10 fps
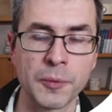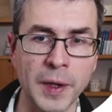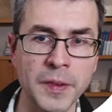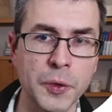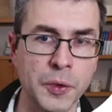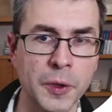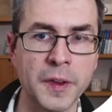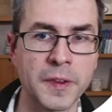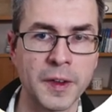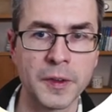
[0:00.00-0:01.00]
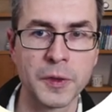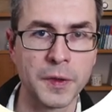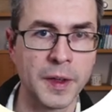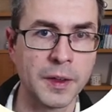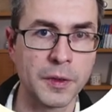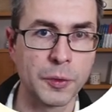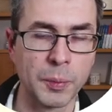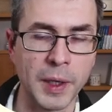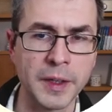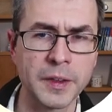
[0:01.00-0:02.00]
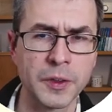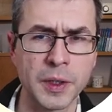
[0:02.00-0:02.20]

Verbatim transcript: Once you know that there's no cycle through minus,